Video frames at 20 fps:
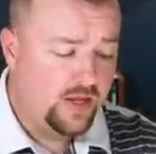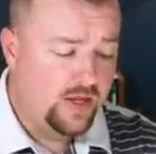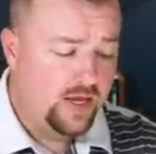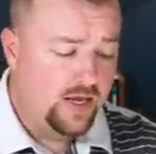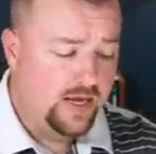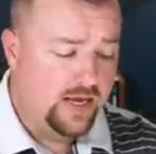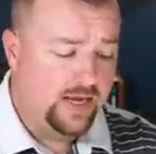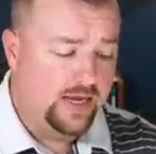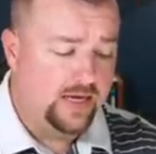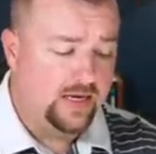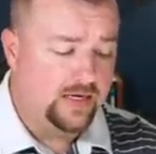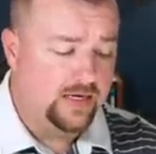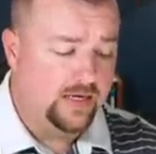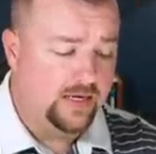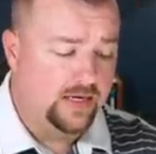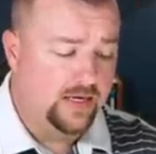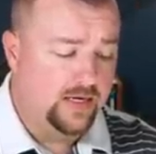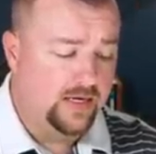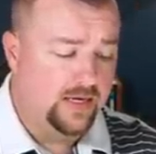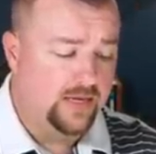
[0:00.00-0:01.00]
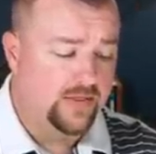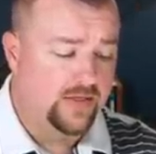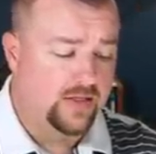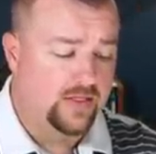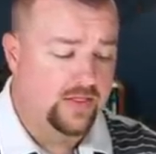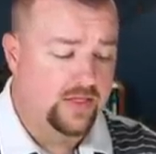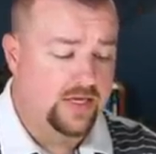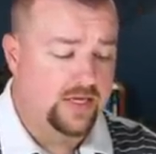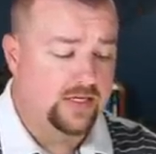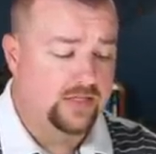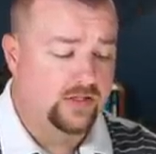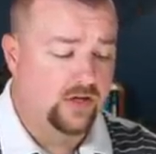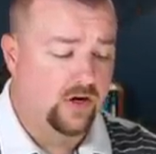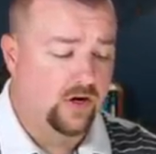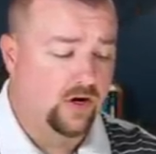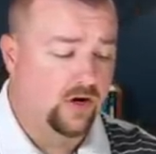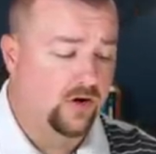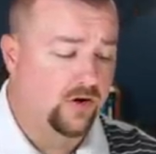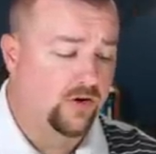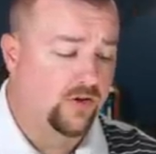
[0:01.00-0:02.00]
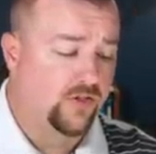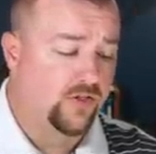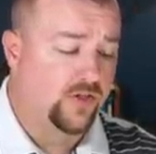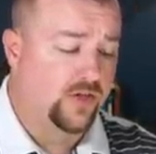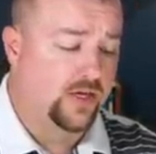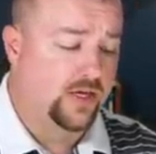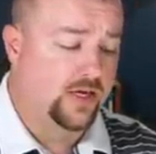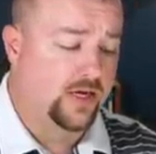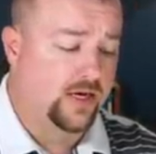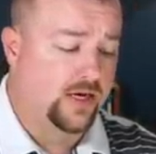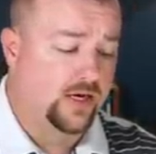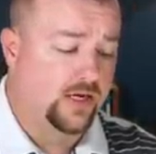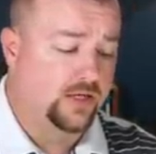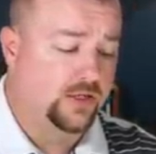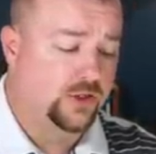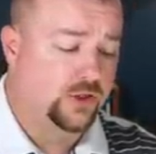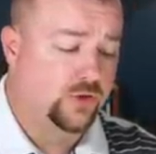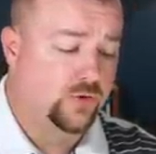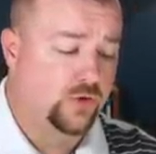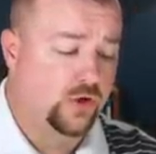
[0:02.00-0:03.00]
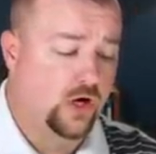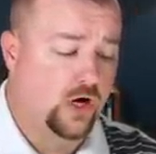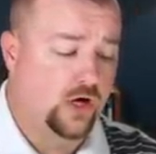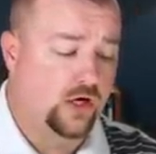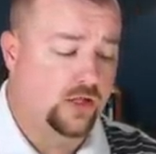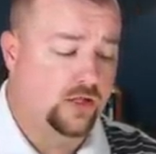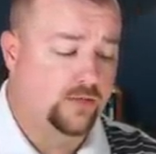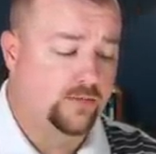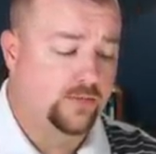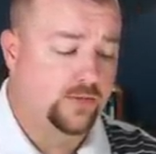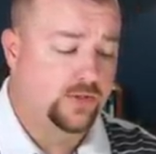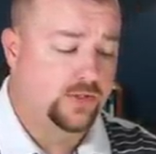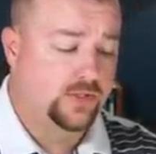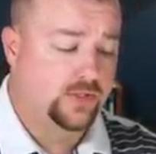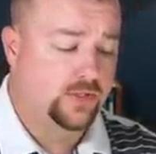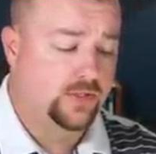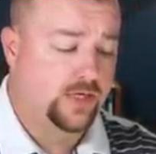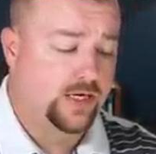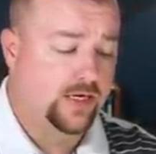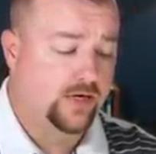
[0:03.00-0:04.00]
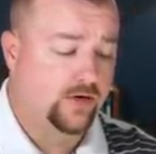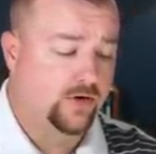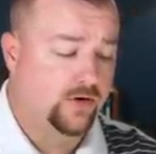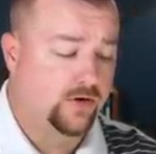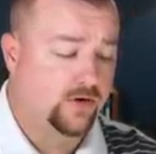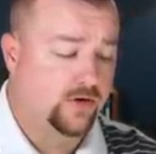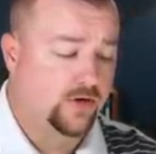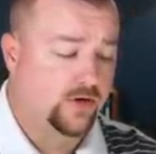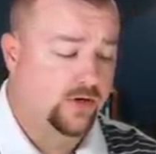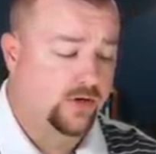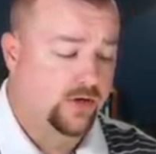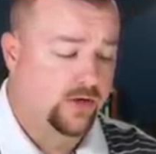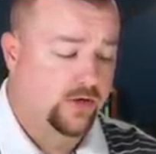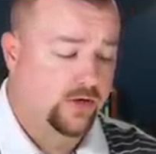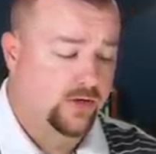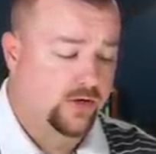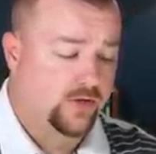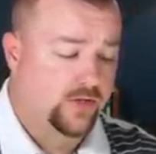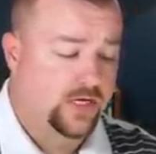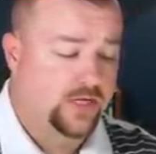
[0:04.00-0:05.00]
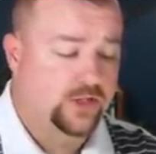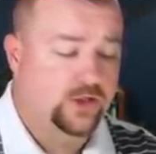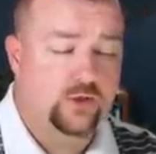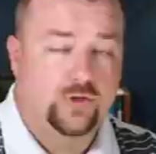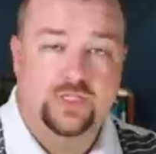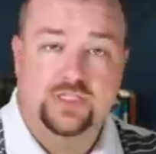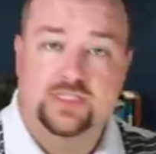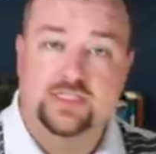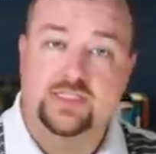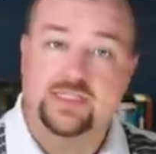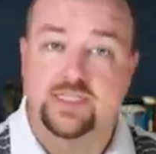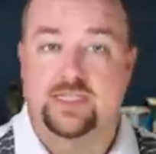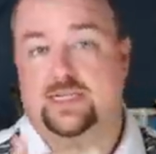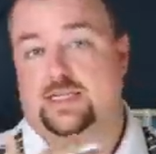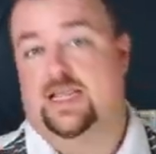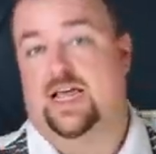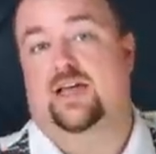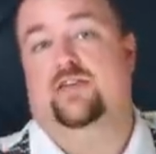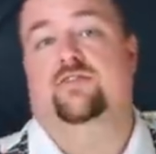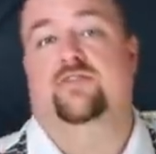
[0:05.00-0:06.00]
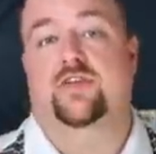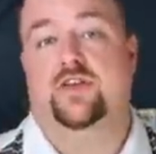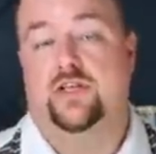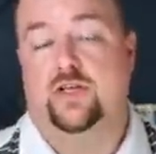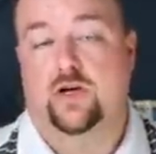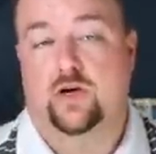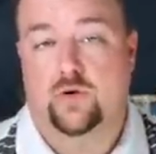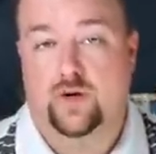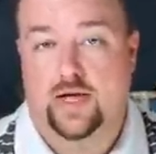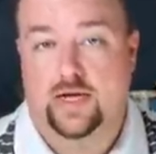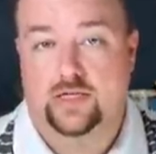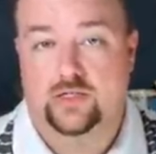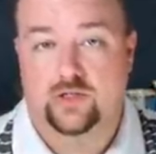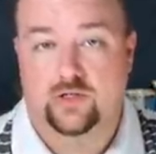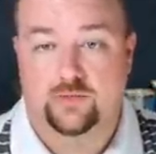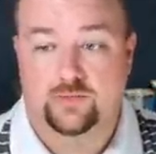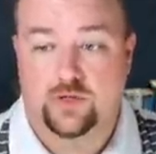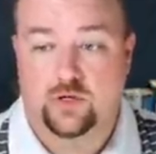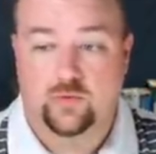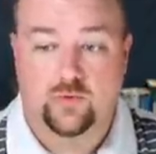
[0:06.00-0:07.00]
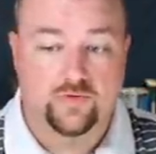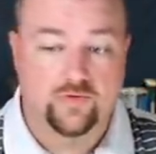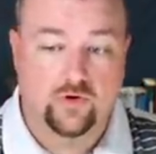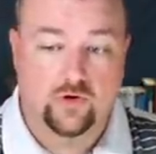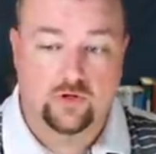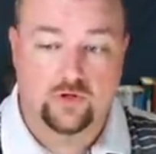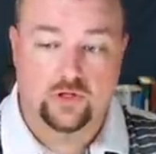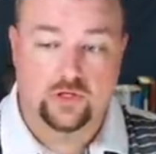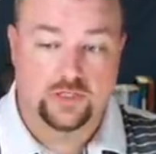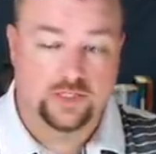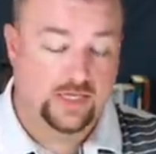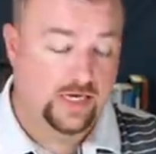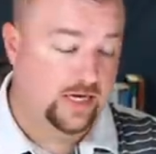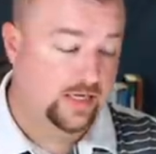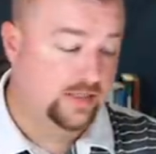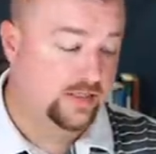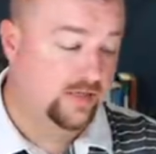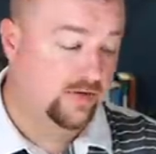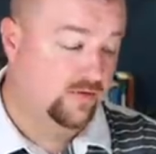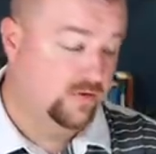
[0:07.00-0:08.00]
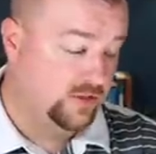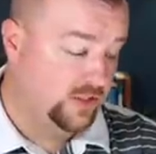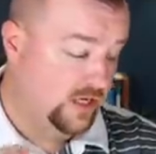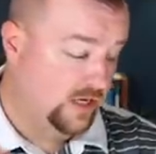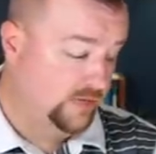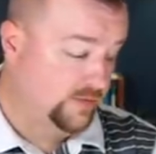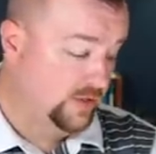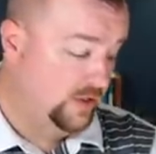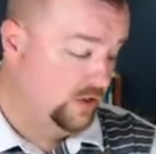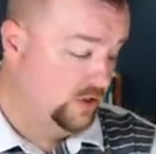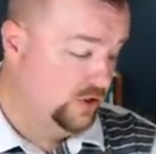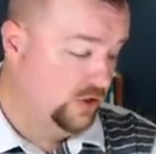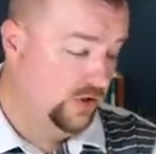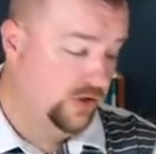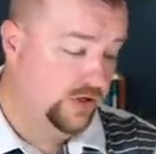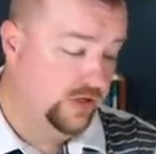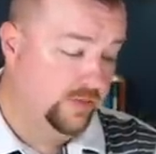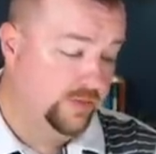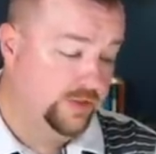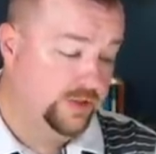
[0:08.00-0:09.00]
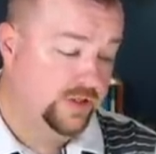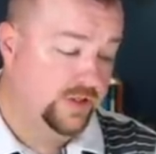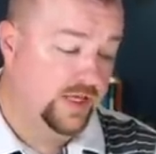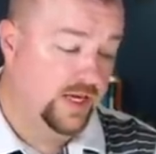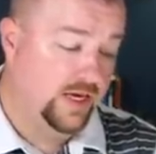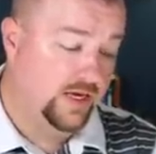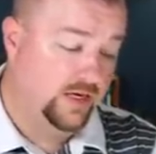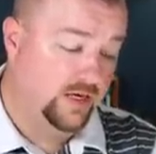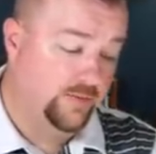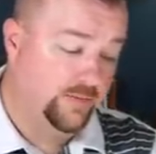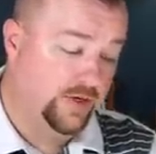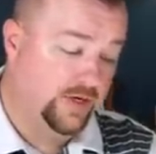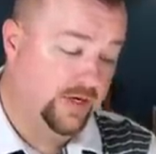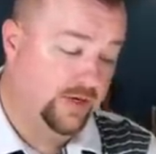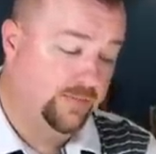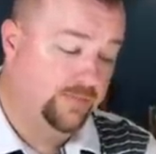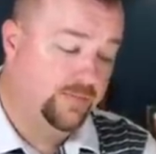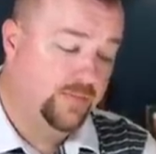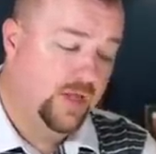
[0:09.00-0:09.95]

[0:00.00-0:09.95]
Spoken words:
and then these are the two columns here that you can see in that video excerpt that we've all looked at several times, and I'll show you an image of that in a minute.